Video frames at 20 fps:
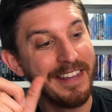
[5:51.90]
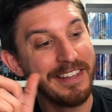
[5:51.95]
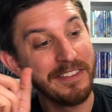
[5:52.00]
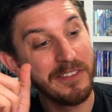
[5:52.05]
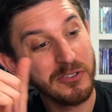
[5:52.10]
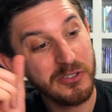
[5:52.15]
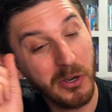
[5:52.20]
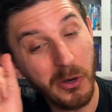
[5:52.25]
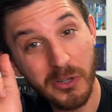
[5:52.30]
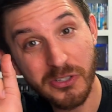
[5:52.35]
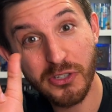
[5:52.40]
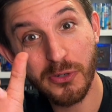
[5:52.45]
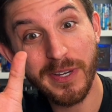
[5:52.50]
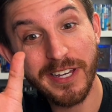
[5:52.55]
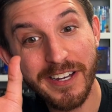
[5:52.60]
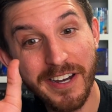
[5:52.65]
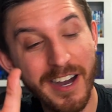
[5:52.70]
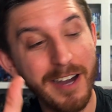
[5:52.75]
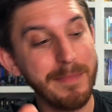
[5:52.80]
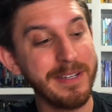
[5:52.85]
then there's also a
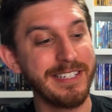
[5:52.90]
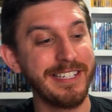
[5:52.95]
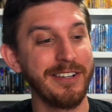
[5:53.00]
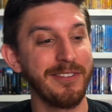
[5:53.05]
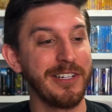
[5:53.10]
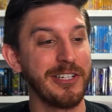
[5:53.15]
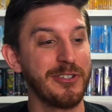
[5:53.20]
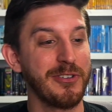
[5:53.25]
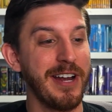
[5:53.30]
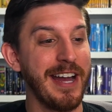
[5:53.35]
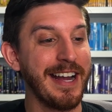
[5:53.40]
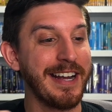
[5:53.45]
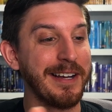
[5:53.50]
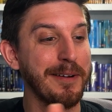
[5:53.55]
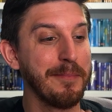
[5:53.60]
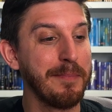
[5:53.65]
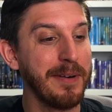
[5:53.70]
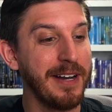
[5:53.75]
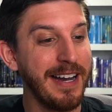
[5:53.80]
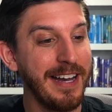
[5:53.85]
commentary track
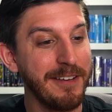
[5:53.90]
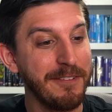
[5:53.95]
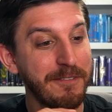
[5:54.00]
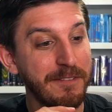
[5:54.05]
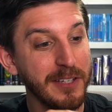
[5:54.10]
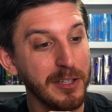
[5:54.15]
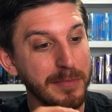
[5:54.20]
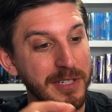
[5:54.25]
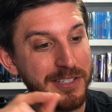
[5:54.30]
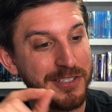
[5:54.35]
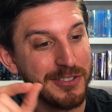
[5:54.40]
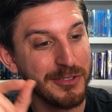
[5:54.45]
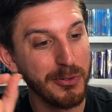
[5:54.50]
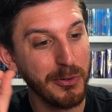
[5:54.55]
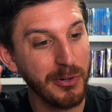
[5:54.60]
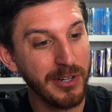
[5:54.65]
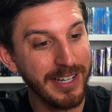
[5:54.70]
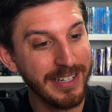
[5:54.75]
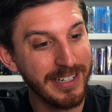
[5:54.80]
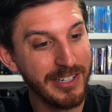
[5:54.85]
by film
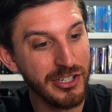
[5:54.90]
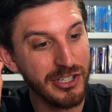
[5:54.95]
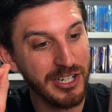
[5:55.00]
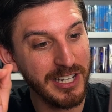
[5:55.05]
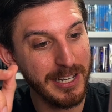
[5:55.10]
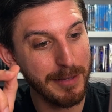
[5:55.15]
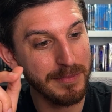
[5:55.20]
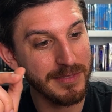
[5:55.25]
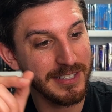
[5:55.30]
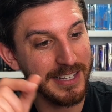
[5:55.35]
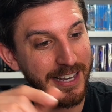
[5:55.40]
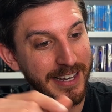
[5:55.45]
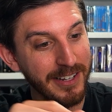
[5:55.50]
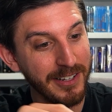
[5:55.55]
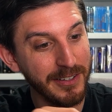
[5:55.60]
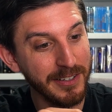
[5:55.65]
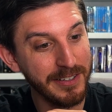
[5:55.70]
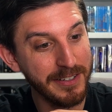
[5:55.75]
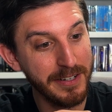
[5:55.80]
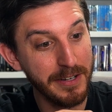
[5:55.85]
historian James
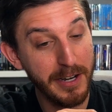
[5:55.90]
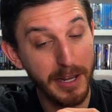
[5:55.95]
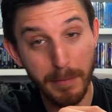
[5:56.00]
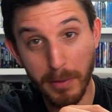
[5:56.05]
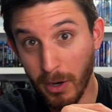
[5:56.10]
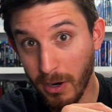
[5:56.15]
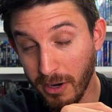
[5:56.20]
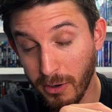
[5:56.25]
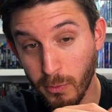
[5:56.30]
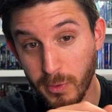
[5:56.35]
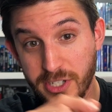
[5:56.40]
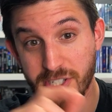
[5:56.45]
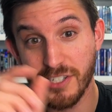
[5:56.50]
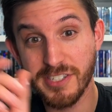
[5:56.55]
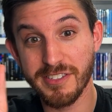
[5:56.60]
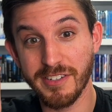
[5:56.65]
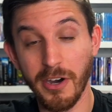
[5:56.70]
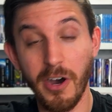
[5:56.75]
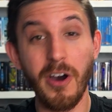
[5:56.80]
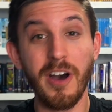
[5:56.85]
L. Nibar, which
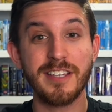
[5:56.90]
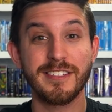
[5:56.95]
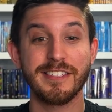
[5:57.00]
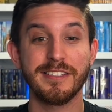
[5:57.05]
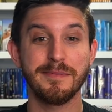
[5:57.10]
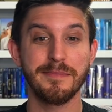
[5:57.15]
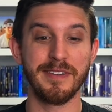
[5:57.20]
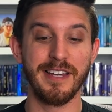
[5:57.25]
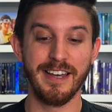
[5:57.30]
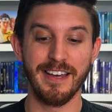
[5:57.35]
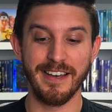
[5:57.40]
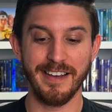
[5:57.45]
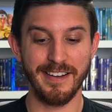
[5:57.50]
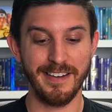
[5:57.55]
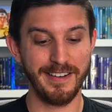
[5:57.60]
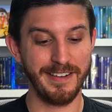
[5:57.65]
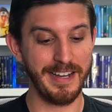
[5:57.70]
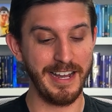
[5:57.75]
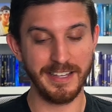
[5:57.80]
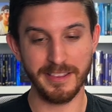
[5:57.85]
is awesome.
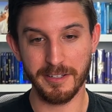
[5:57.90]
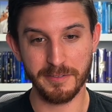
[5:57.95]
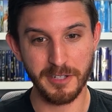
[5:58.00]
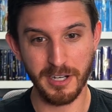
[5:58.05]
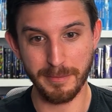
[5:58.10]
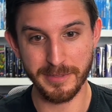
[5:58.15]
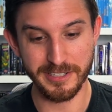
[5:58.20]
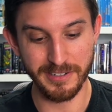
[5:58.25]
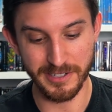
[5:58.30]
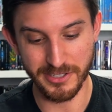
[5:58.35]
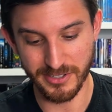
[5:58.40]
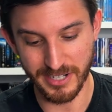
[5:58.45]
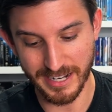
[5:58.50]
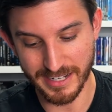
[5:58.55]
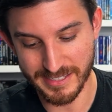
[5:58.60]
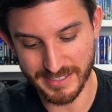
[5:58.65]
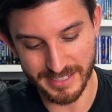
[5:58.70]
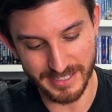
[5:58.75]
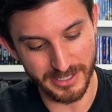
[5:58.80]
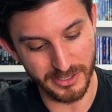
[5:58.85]
I love commentary
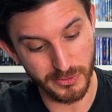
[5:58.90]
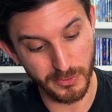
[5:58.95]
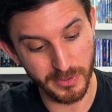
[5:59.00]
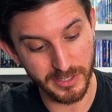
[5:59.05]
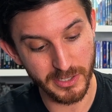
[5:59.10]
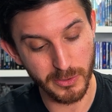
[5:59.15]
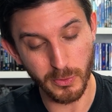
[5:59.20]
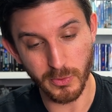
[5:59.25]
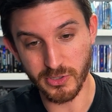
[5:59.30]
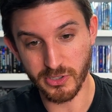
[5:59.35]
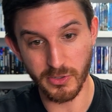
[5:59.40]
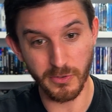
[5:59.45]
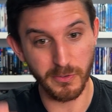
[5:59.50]
tracks and it's really cool. So